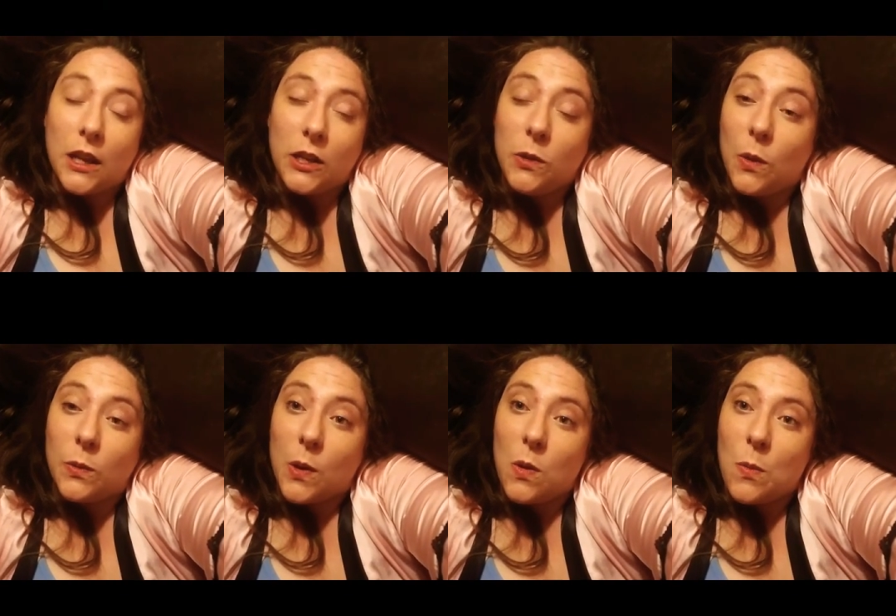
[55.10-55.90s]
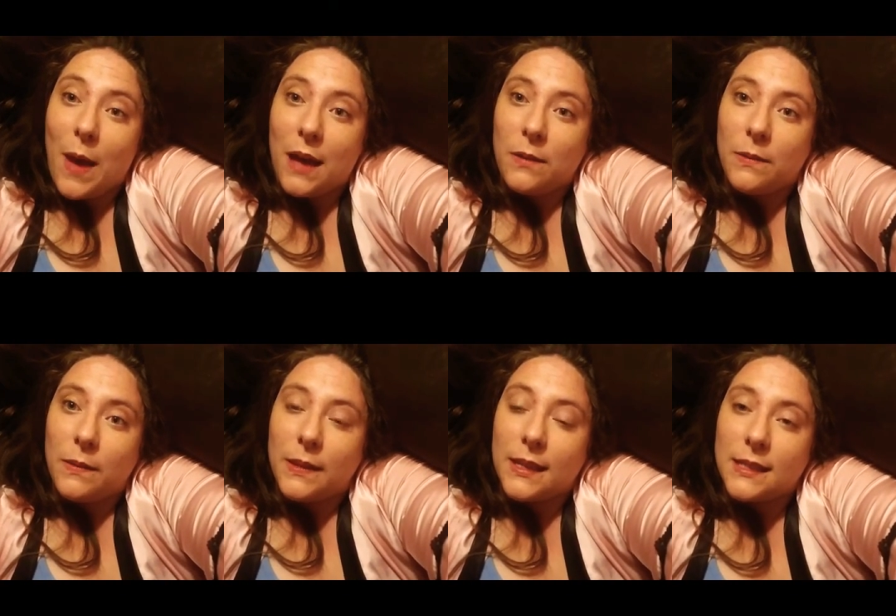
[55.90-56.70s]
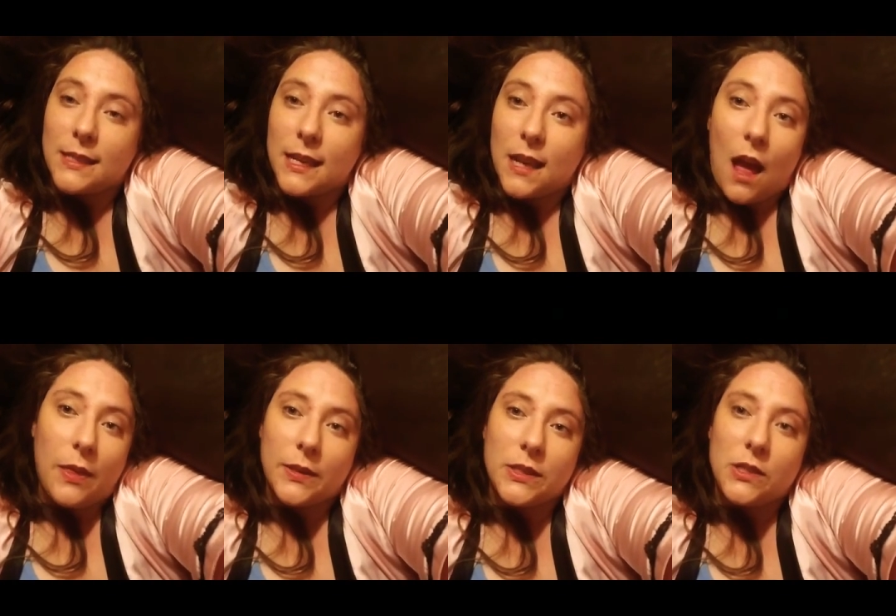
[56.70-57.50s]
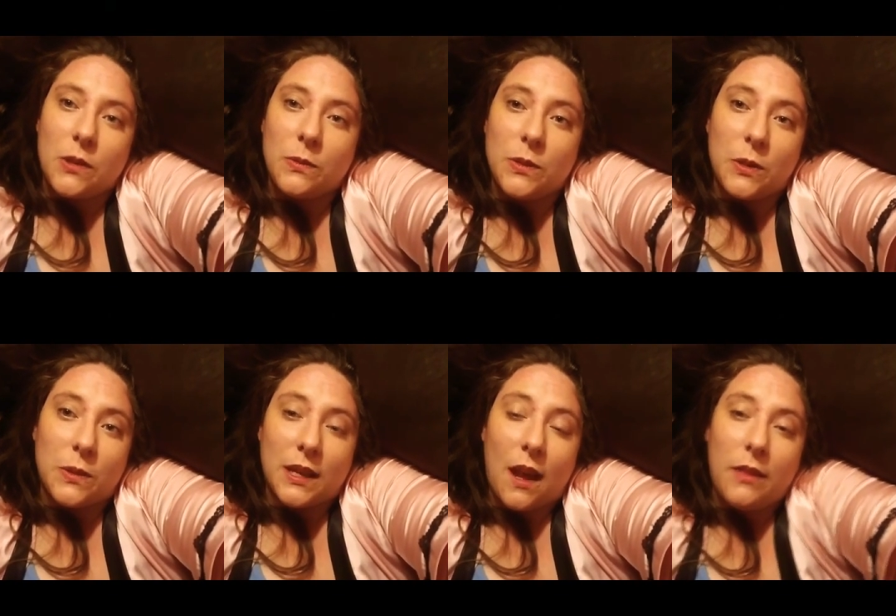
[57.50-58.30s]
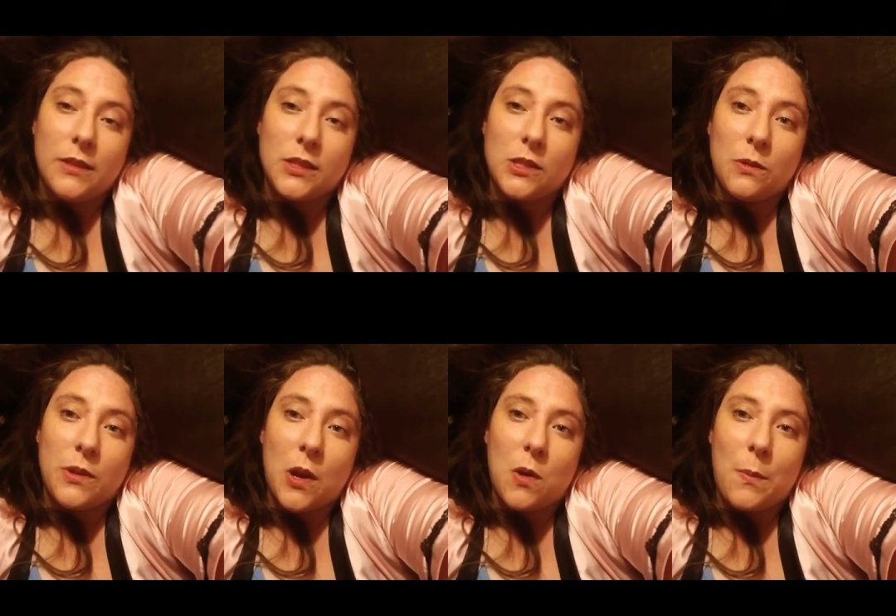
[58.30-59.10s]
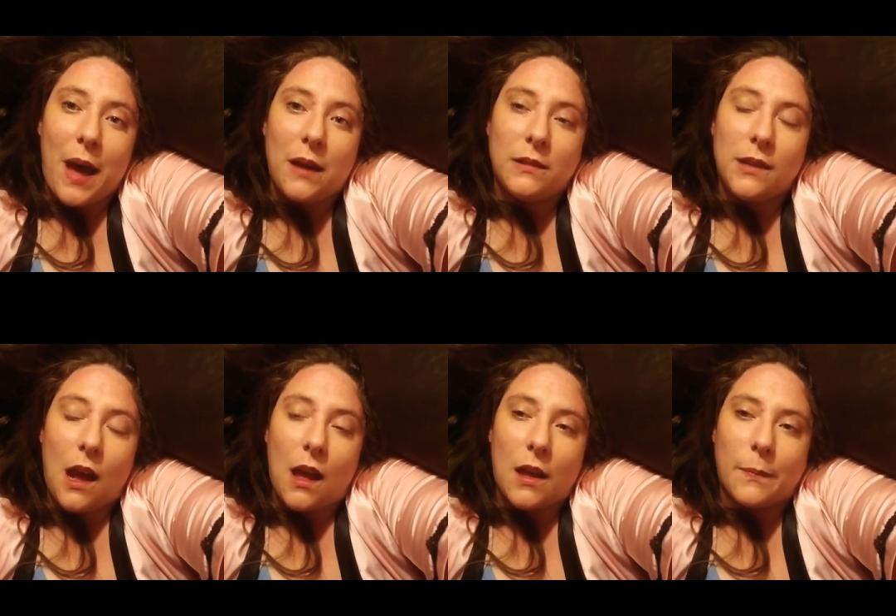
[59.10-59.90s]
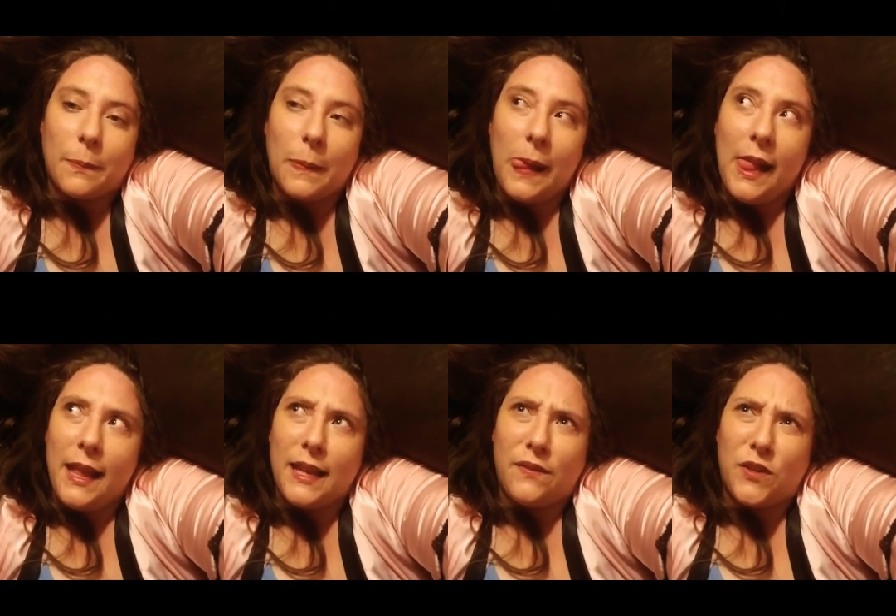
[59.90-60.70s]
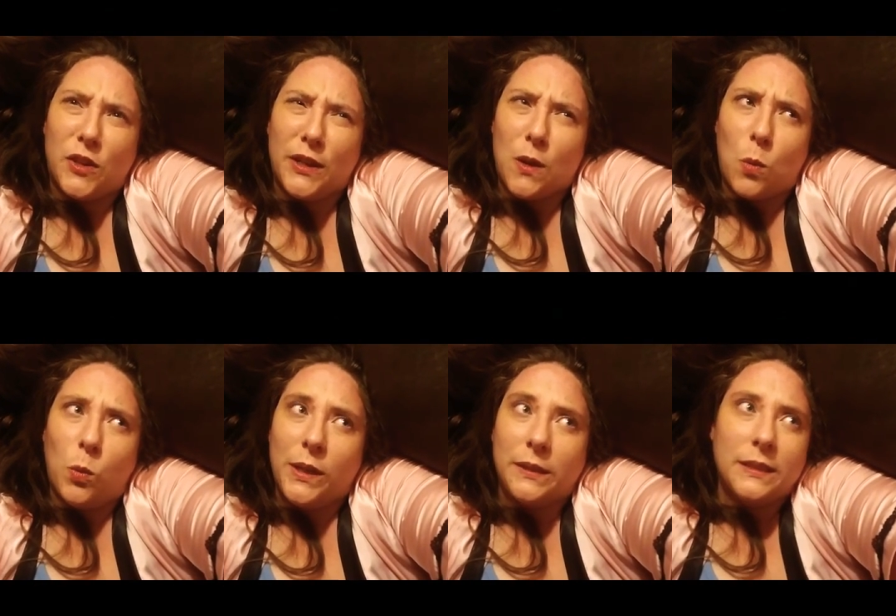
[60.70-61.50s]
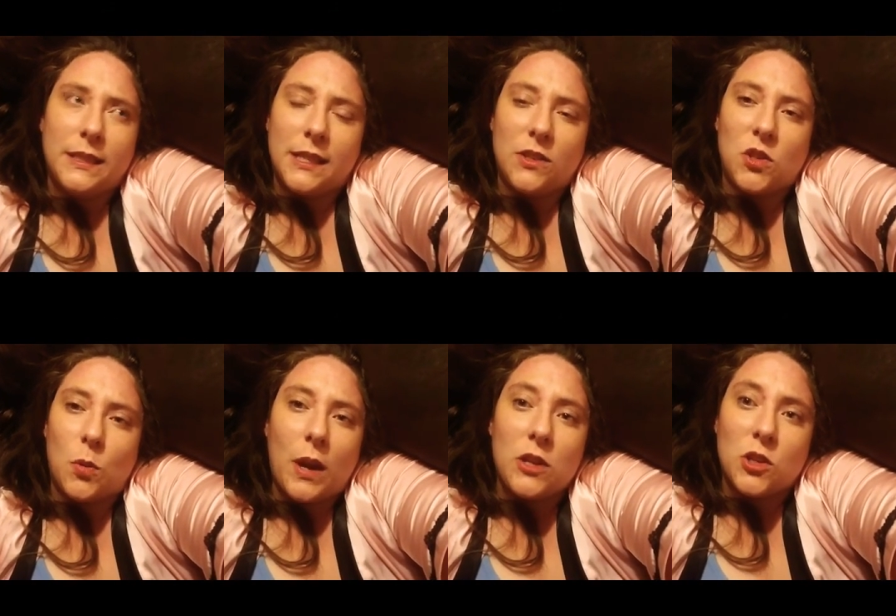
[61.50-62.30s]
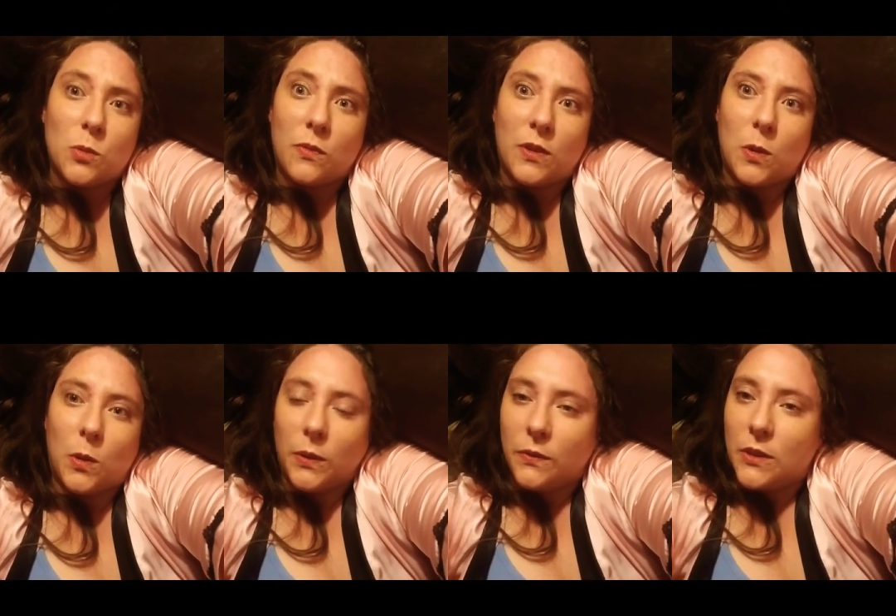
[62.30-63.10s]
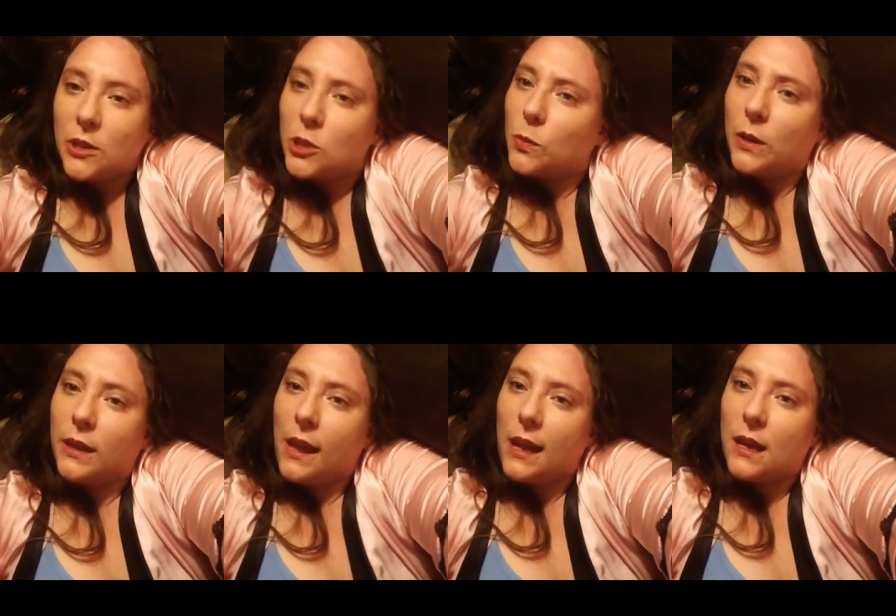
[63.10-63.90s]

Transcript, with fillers: you don't know about, things that others don't, you think others don't know about. If you're in a weird situation for goldfish where, like,